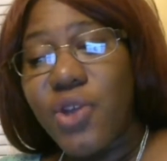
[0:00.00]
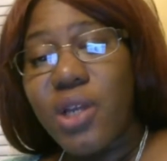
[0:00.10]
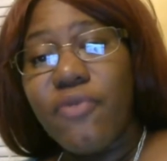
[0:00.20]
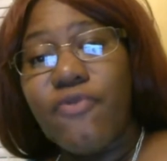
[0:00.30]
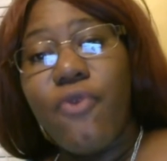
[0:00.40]
you're
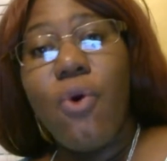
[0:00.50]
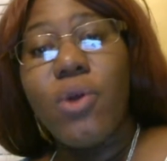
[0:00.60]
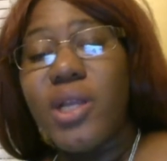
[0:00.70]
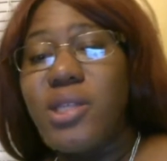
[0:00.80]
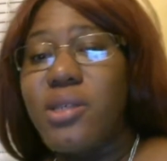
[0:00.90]
going to
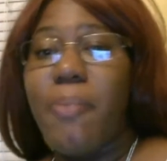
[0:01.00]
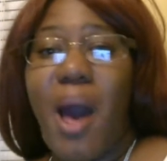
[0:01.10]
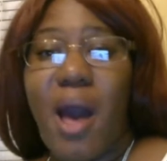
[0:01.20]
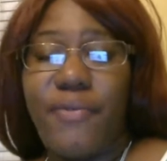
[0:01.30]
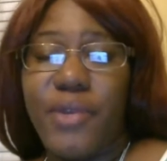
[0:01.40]
fall into
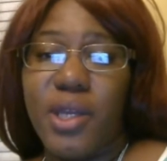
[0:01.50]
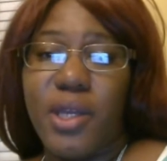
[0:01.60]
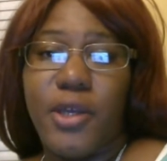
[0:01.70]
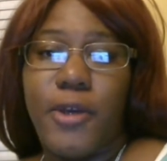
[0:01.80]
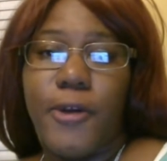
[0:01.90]
poverty.